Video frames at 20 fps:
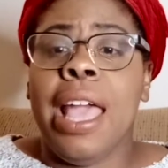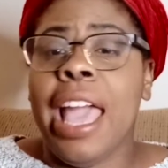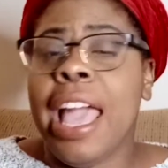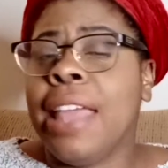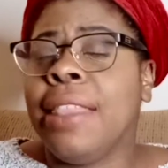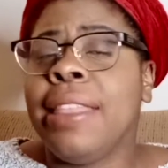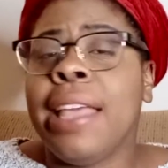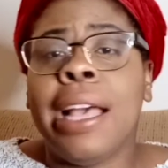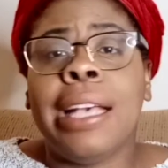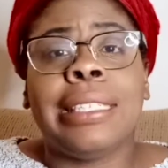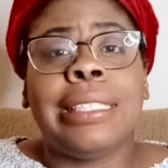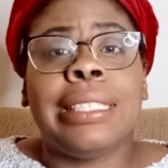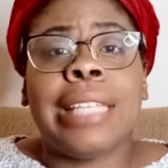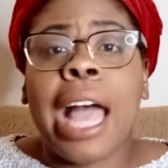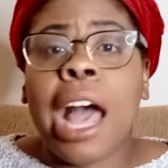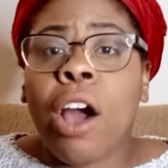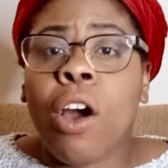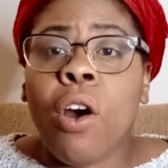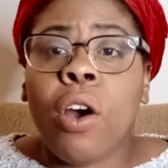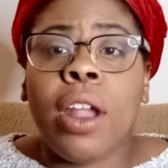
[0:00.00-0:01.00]
and that's
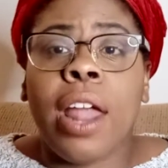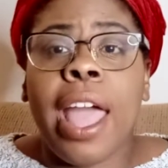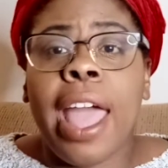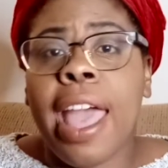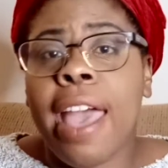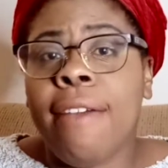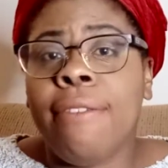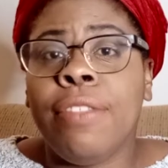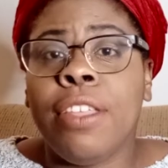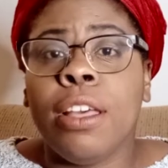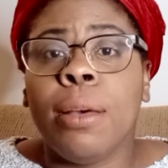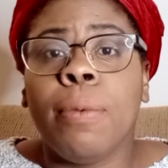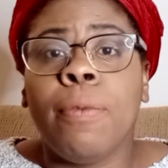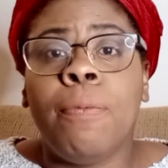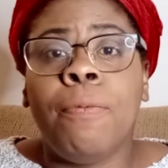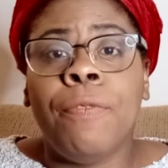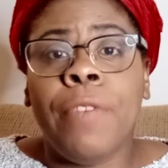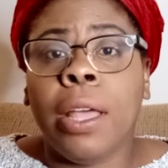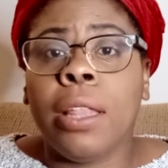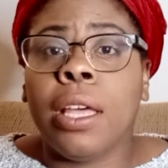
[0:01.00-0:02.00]
not going to have
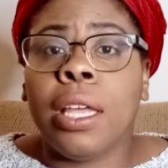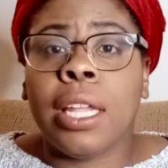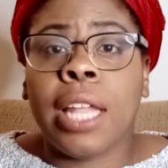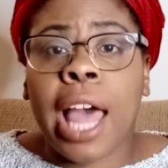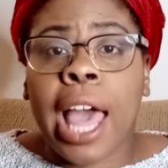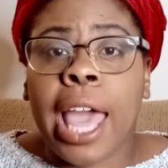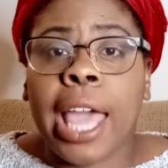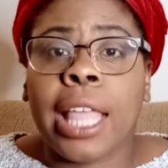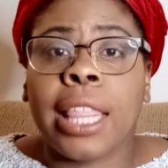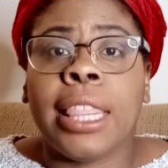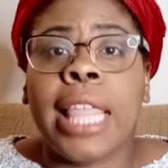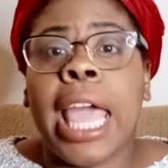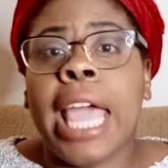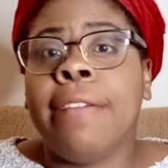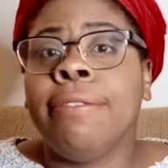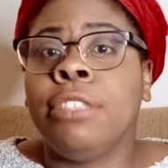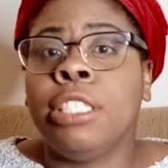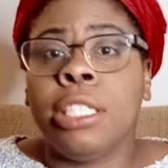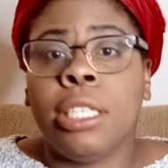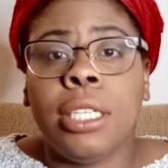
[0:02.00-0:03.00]
them feeling like
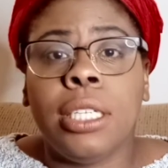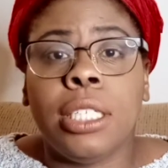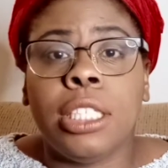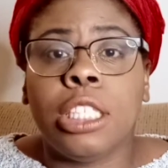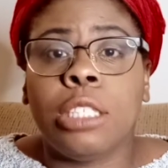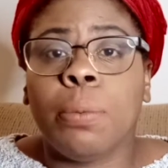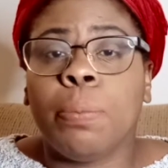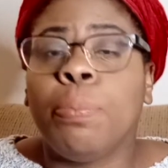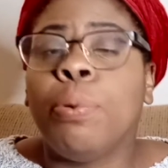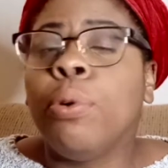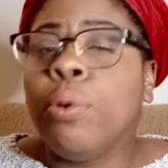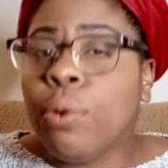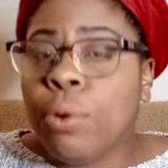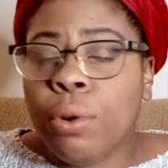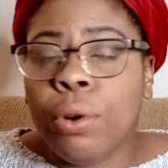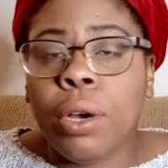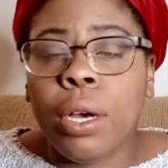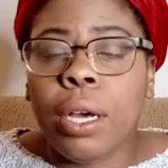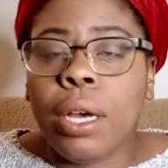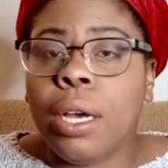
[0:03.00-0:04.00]
they've just
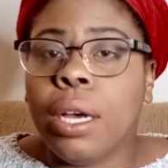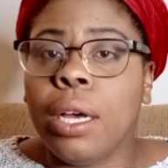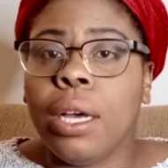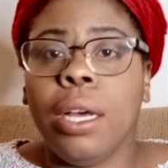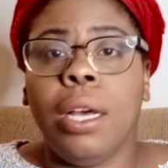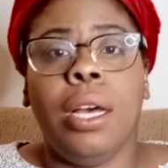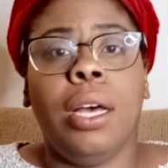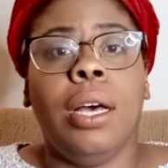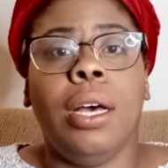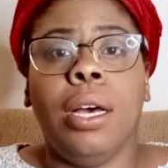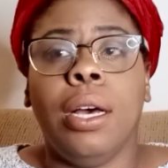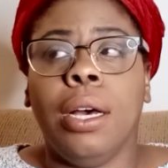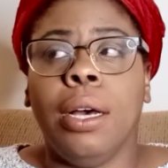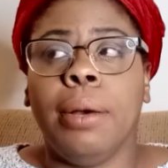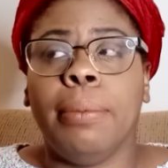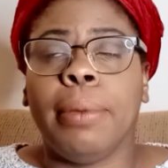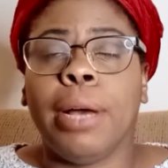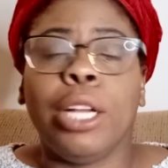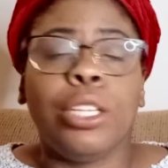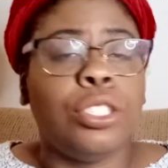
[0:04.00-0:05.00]
pulled
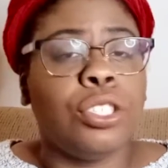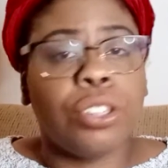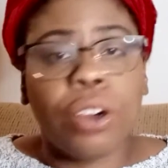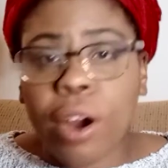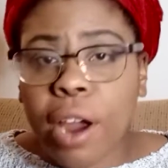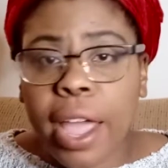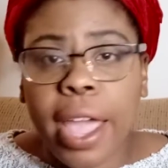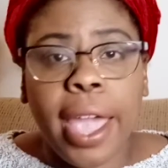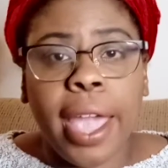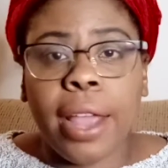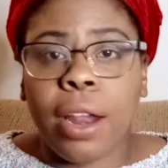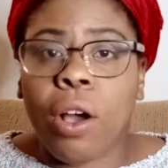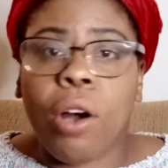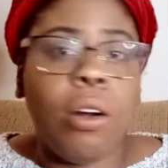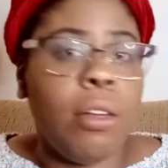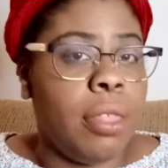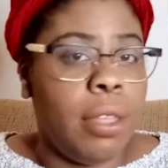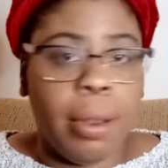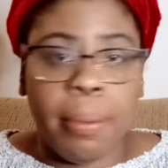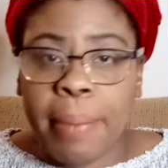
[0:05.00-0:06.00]
a train
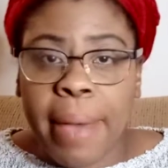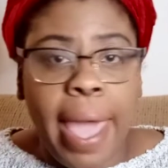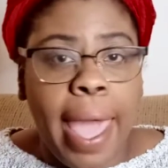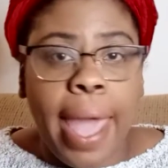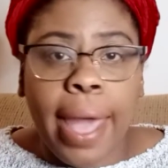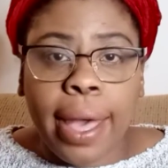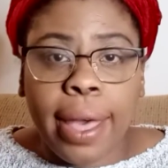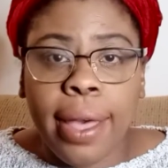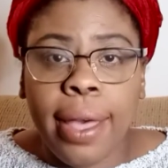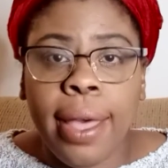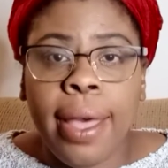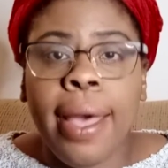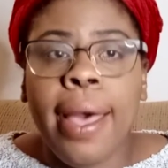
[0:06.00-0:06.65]
on their back.